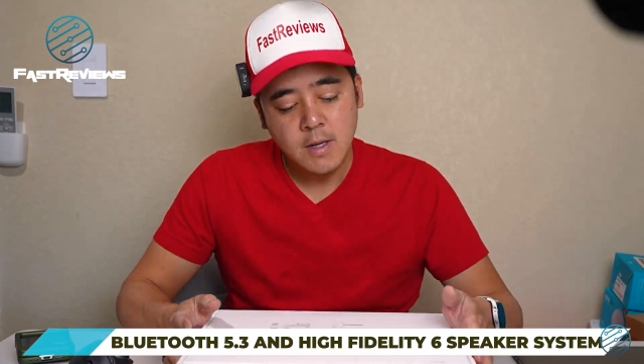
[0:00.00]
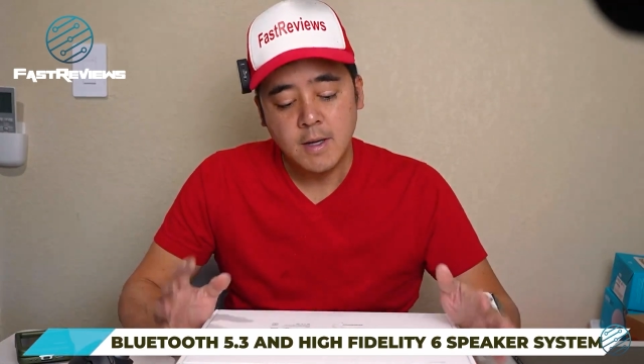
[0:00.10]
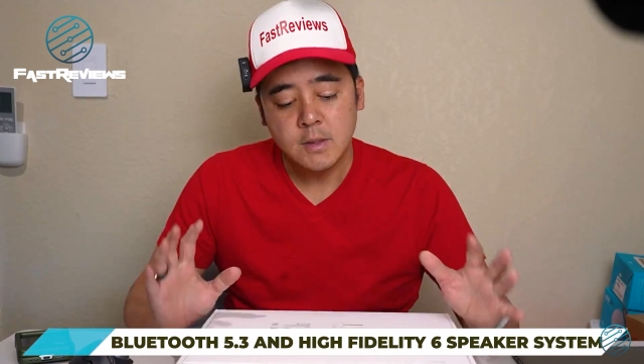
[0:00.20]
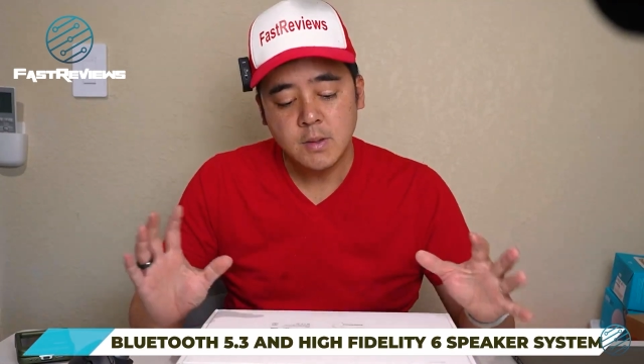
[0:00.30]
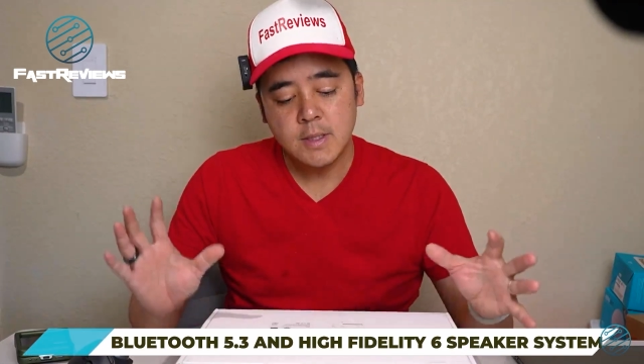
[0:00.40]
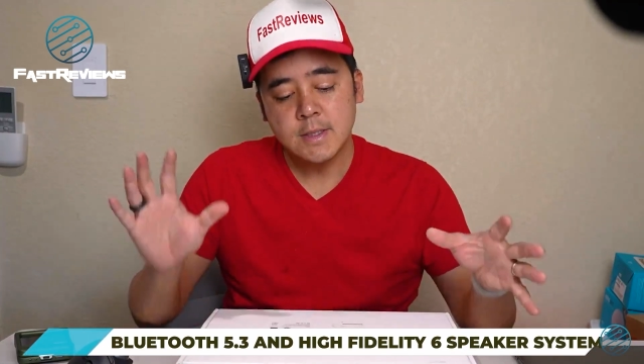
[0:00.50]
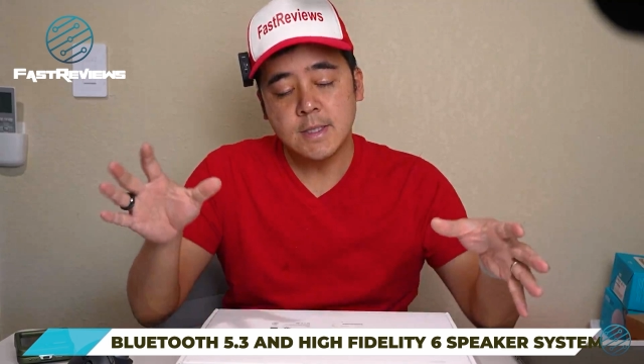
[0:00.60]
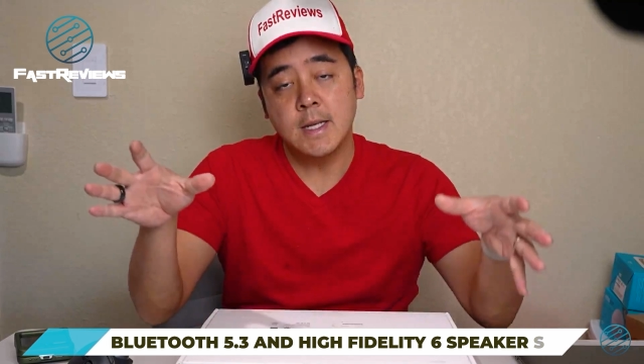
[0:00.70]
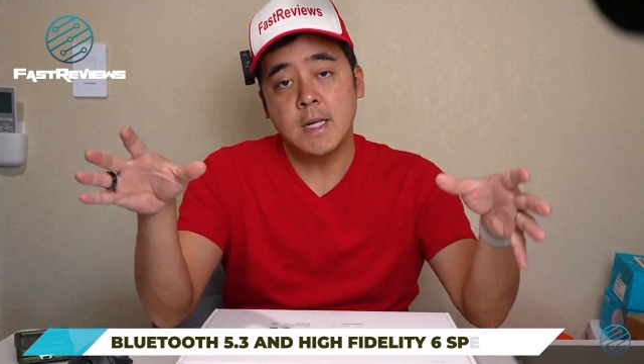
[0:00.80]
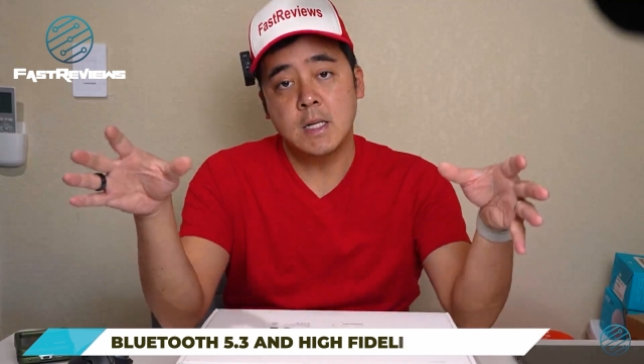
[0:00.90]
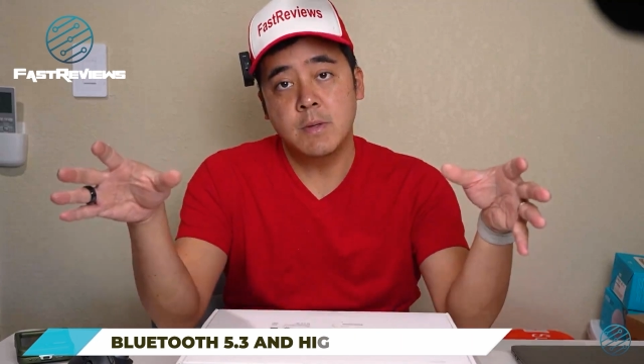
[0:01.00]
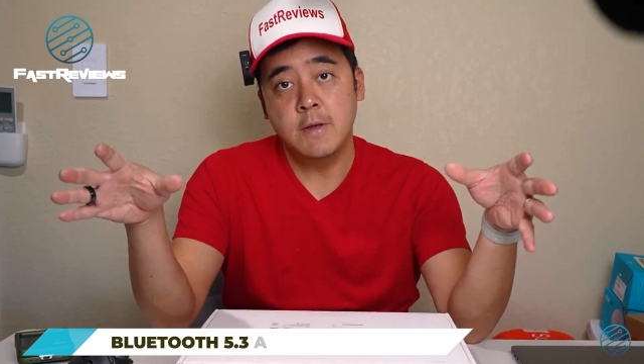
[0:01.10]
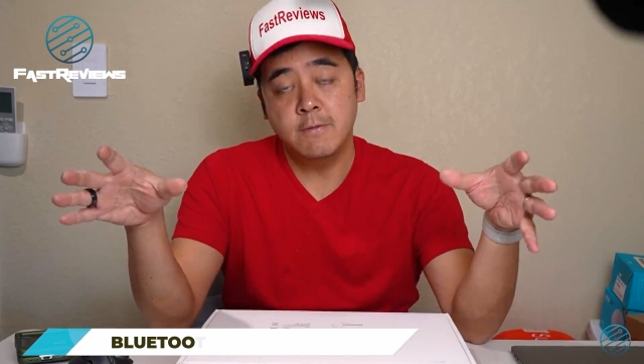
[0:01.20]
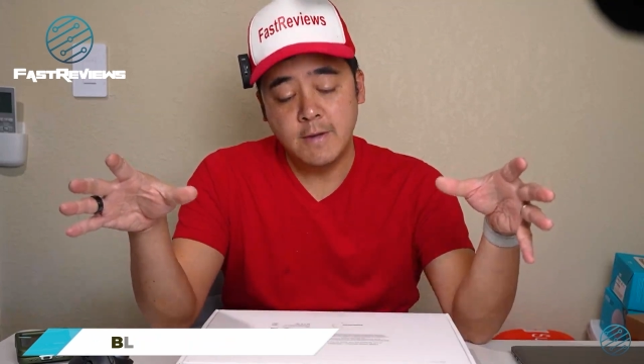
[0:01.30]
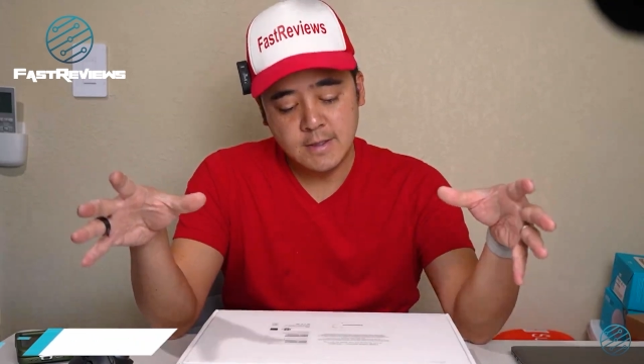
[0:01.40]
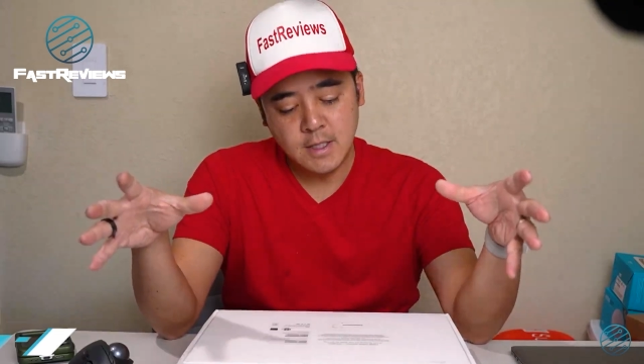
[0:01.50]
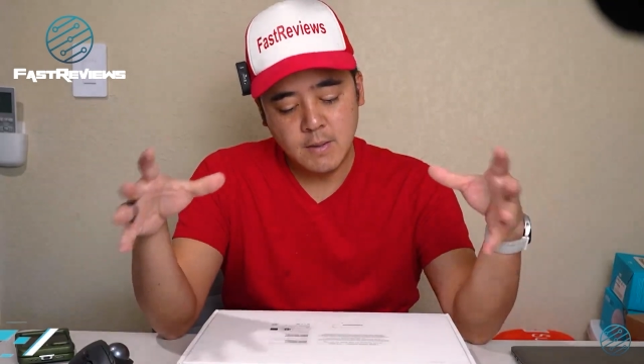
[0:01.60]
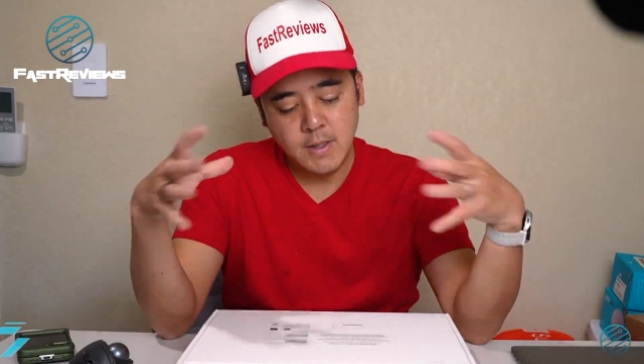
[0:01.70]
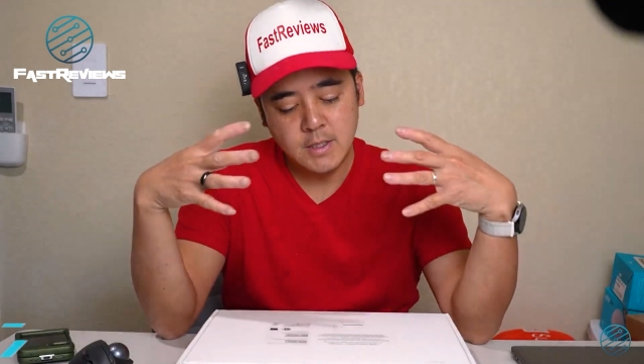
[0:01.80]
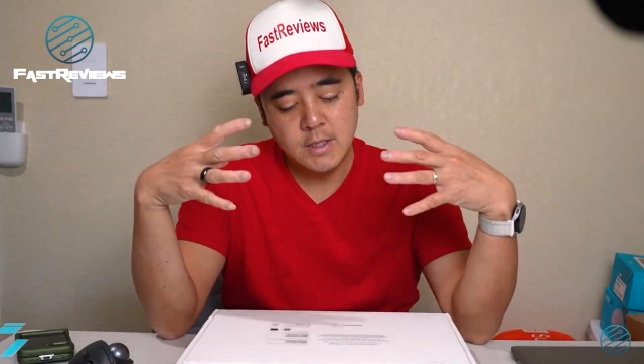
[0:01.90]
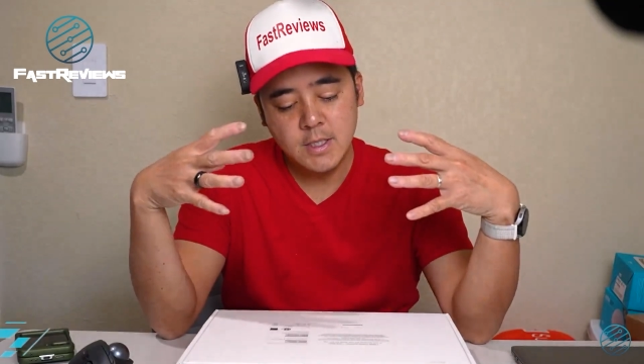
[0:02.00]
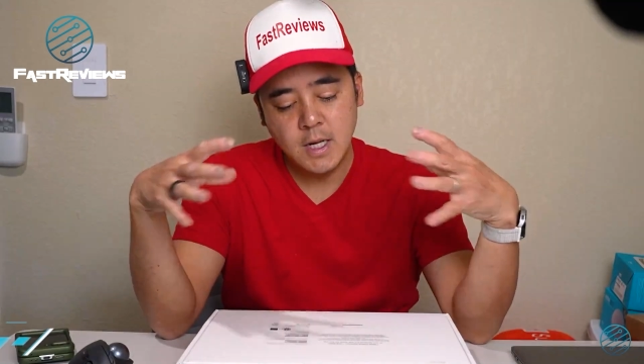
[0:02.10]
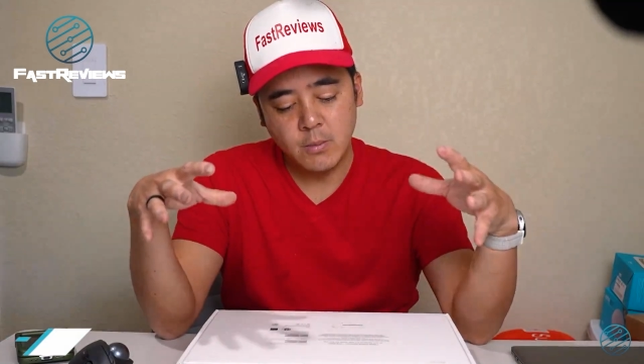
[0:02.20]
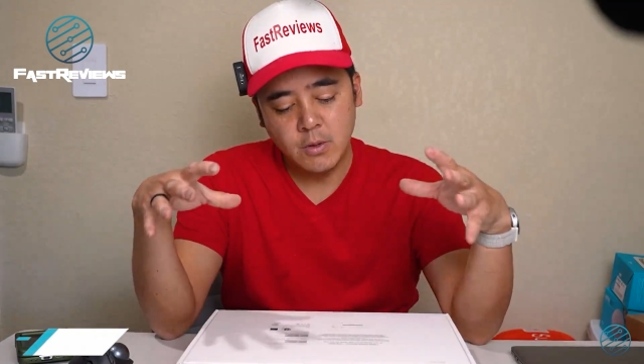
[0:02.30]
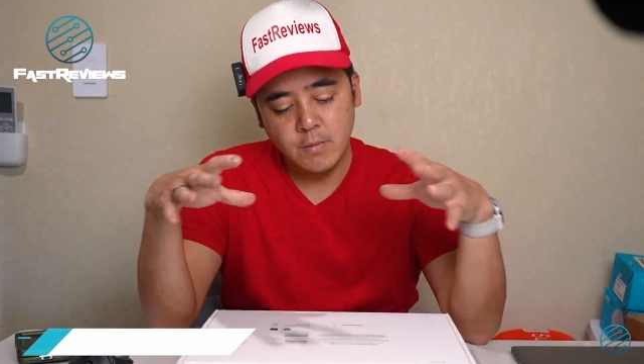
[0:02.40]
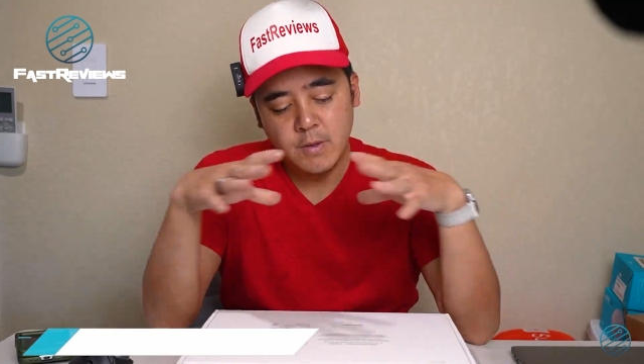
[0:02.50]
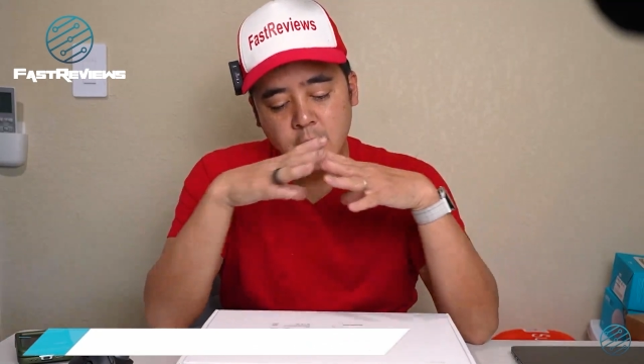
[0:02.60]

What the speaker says: as well as a 1080p FaceTime HD camera